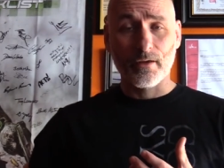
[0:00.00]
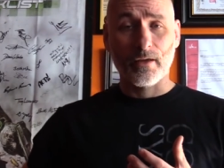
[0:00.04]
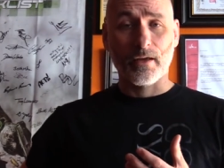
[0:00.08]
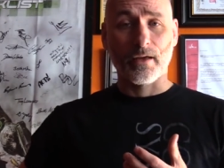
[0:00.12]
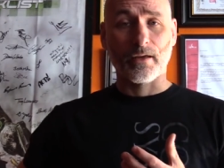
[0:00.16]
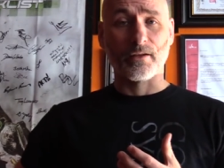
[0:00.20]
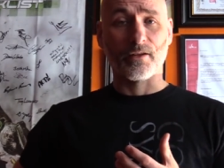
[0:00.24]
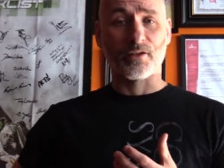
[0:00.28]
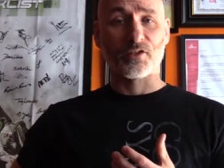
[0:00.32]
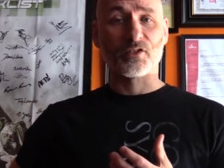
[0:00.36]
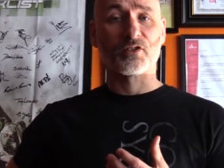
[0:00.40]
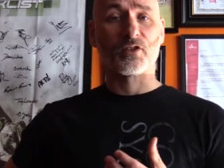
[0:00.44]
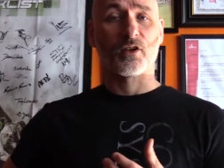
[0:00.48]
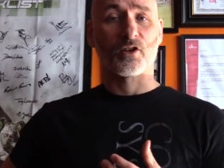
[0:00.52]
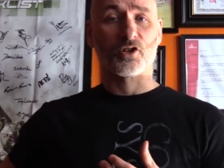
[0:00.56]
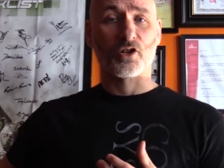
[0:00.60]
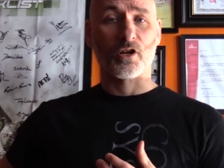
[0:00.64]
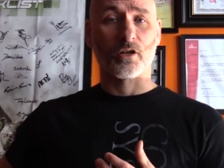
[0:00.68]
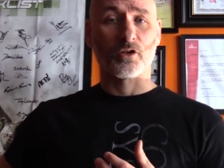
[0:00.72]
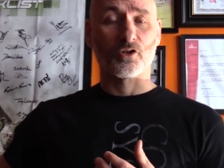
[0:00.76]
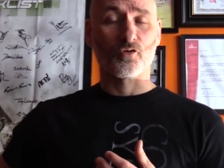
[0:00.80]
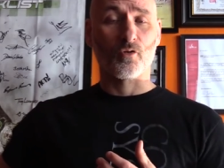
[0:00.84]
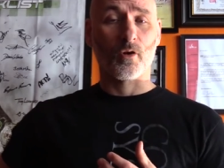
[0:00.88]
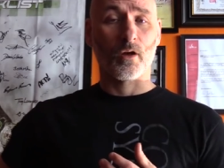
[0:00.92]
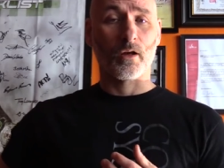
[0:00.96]
and as such,
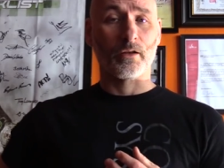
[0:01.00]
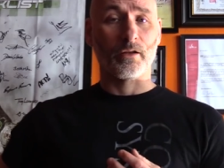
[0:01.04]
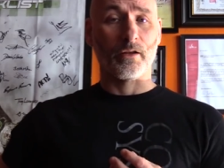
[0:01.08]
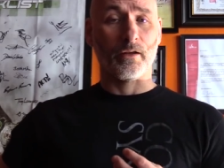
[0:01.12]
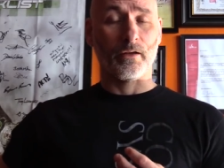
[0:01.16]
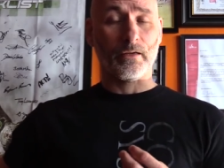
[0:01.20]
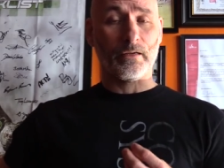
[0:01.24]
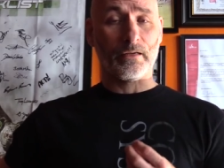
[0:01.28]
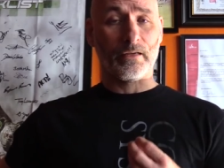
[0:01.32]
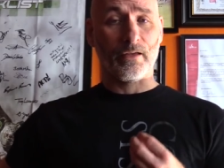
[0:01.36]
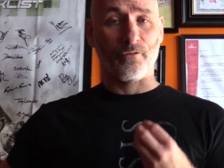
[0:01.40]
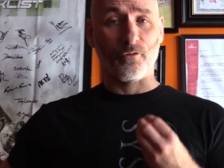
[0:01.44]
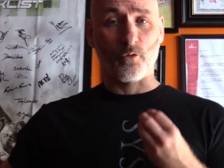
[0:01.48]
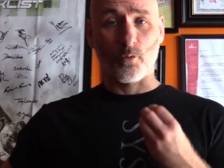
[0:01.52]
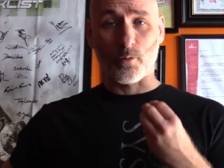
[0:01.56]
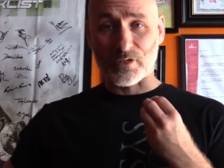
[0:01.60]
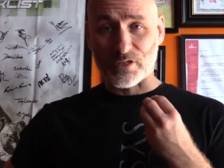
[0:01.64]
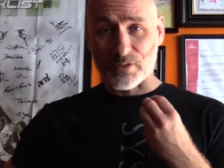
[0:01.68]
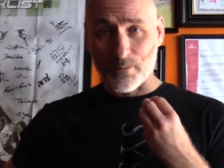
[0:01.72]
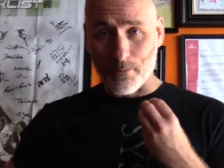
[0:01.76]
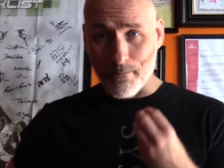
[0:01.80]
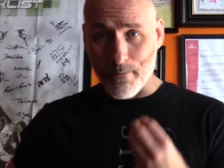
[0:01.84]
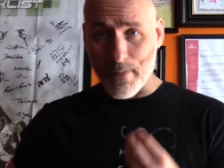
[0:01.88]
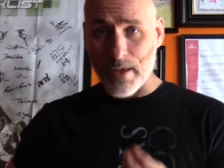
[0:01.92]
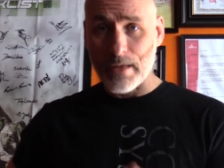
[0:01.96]
I'll try to give you
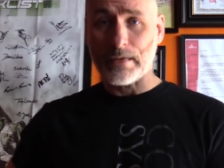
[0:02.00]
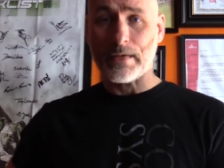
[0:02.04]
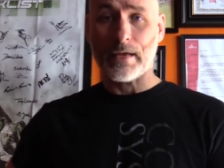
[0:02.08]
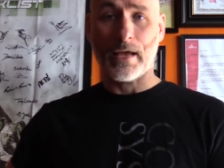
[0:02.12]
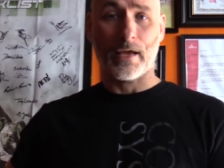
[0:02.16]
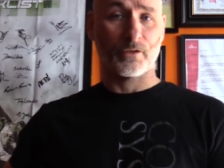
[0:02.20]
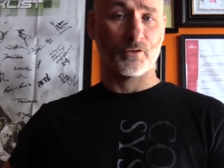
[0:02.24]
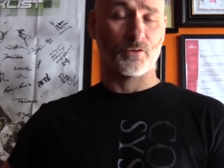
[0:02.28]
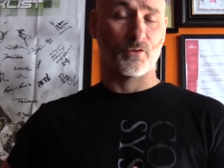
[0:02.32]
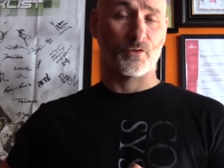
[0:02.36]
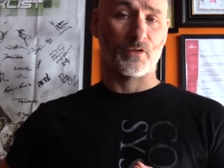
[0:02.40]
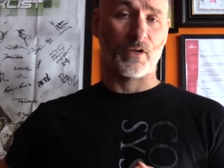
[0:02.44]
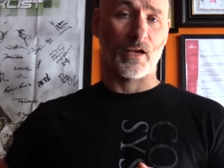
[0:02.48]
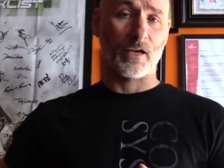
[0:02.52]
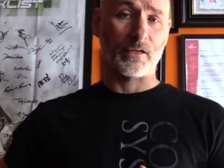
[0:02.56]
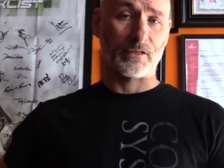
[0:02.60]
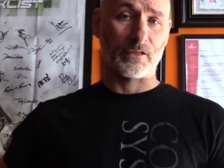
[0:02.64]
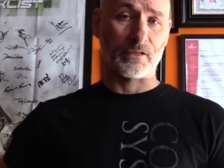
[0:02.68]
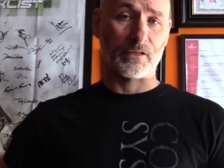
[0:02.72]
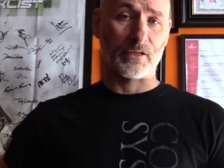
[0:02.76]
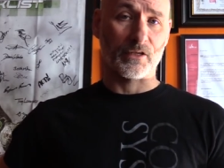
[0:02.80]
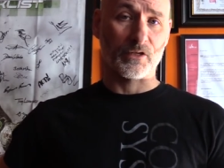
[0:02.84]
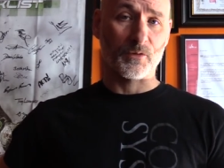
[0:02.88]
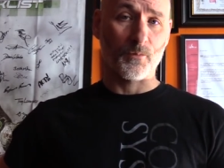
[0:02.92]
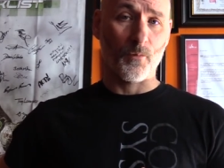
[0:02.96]
as many
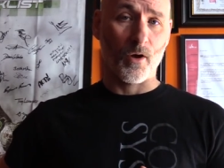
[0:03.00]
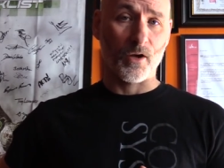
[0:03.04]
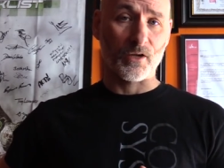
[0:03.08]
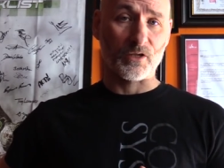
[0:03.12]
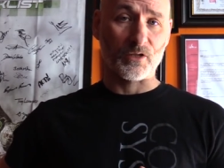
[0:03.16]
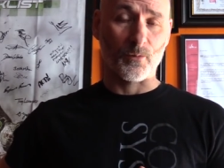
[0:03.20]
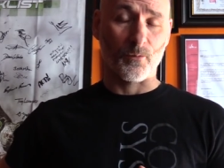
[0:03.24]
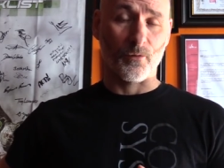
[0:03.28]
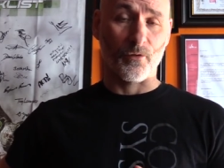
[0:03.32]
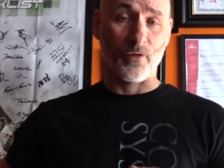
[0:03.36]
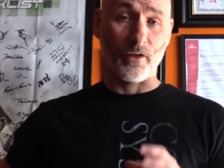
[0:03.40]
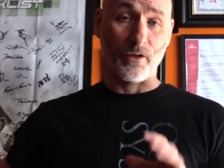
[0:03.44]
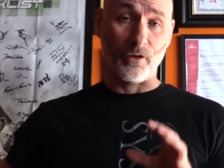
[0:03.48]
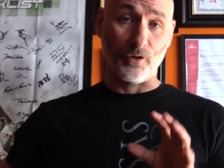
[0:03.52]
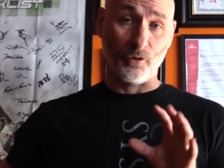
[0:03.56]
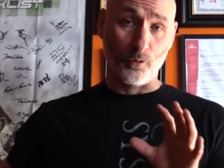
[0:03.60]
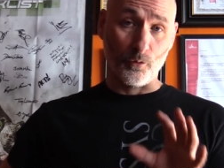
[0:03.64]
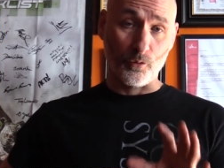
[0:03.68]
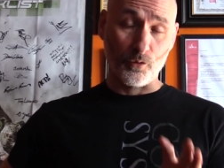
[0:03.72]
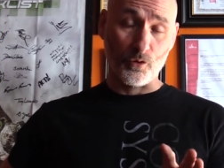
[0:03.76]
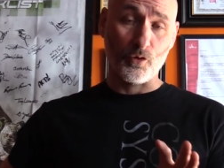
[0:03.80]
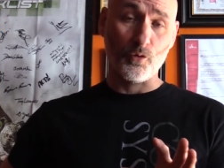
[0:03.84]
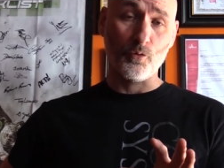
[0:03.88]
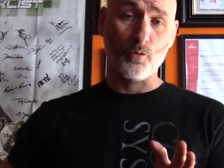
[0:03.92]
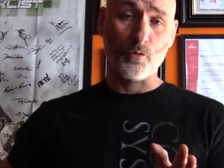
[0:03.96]
exercises as possible that you
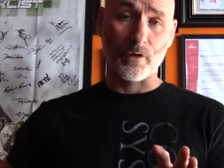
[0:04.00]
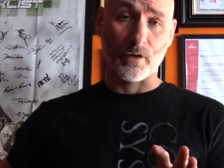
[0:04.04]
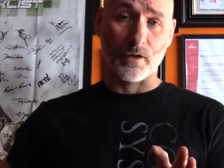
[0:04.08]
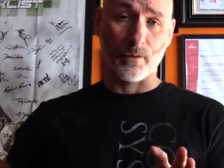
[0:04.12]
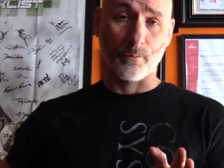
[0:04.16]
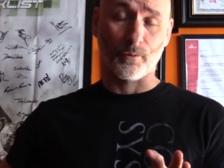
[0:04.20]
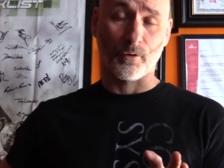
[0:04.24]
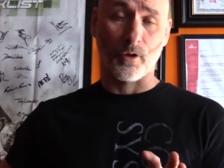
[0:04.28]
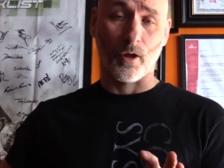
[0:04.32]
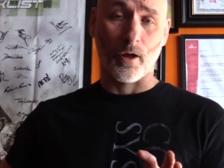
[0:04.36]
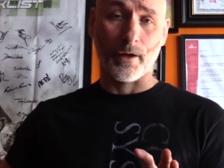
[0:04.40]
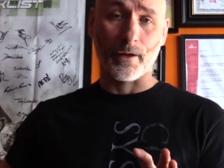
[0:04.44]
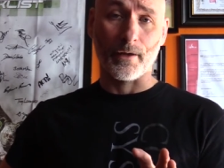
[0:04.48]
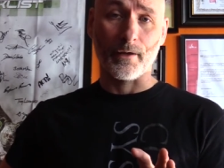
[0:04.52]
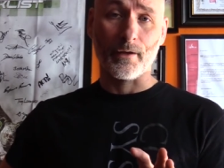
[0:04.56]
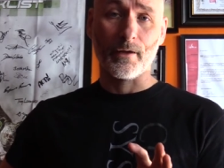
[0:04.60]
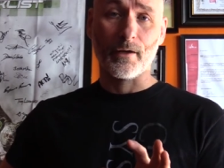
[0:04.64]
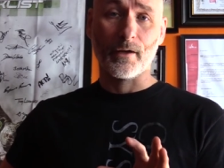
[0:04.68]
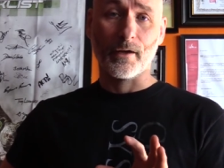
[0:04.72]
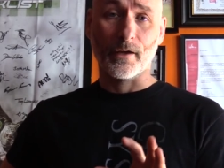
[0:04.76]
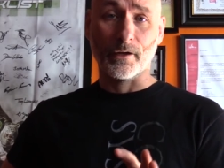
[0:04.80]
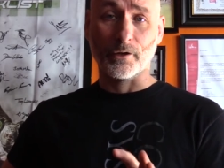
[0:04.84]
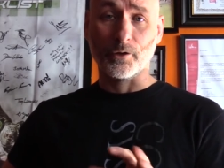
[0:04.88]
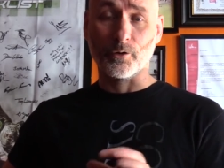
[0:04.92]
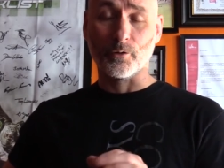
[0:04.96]
too can apply
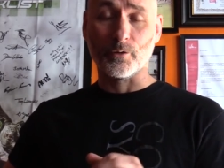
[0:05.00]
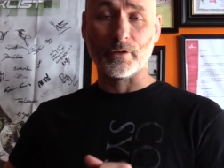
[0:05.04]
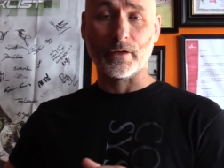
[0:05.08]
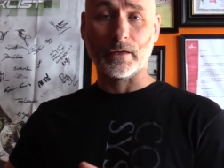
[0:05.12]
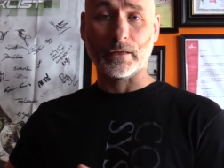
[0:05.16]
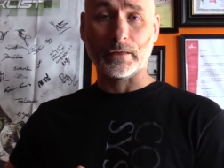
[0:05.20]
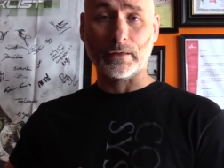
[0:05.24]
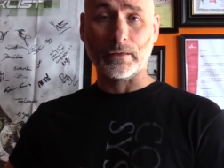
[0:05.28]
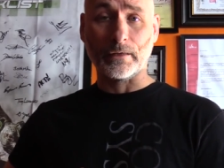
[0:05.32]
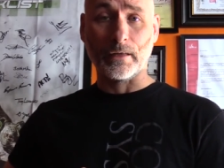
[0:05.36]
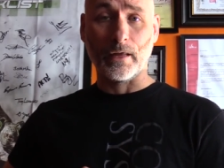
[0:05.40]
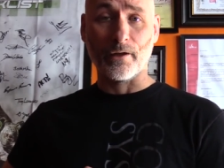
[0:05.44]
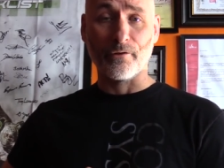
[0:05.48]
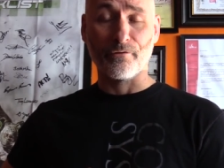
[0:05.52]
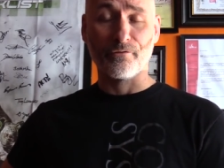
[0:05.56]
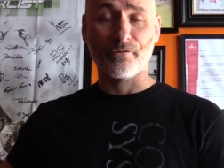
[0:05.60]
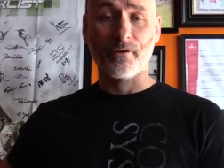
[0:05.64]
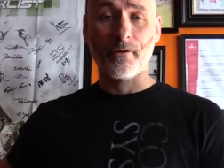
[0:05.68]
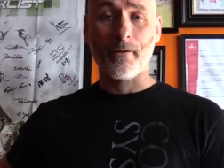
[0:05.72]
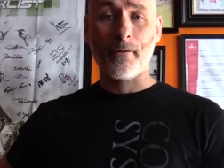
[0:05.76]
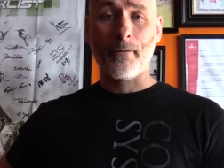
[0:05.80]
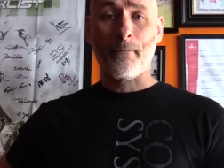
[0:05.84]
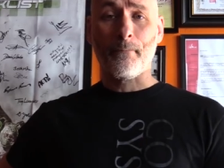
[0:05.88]
in your daily life.